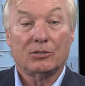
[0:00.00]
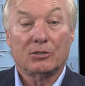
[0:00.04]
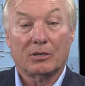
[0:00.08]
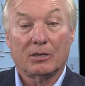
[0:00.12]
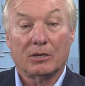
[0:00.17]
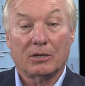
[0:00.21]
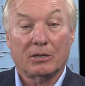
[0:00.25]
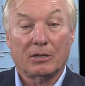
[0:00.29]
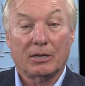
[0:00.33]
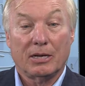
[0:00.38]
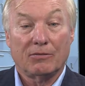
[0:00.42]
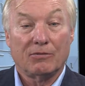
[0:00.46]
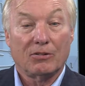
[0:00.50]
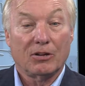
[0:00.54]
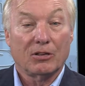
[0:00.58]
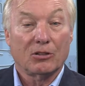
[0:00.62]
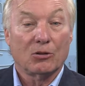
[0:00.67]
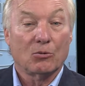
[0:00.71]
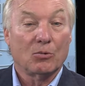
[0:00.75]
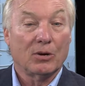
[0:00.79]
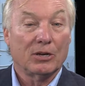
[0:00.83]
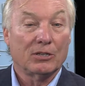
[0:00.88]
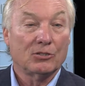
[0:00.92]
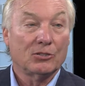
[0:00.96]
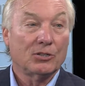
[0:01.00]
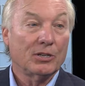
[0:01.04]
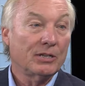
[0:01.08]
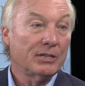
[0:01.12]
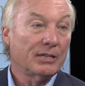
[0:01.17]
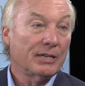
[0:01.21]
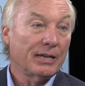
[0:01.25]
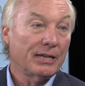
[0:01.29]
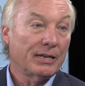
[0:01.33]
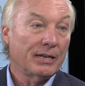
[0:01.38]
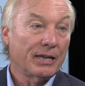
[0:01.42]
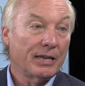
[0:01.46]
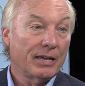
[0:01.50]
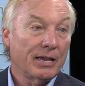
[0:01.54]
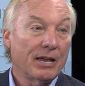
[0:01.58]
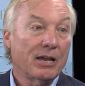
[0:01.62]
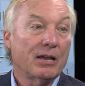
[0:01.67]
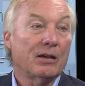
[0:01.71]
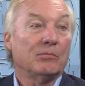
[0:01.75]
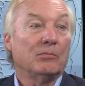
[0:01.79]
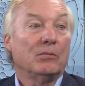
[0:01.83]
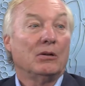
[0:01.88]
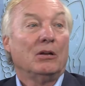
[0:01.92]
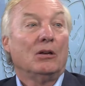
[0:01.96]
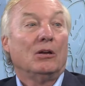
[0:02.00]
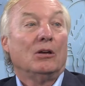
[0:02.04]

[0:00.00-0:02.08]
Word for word: uh, every other Wednesday at 10 a.m